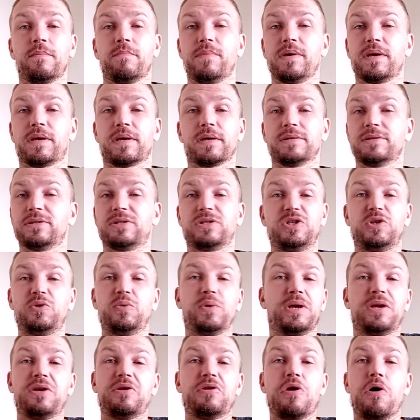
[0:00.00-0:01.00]
because you
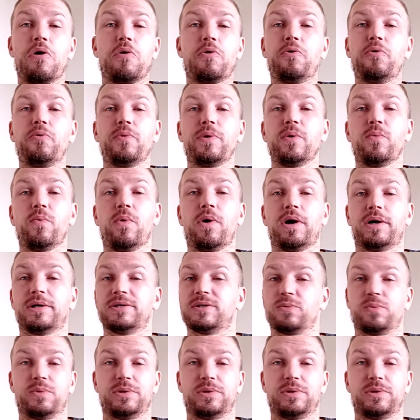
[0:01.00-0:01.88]
didn't know who he was.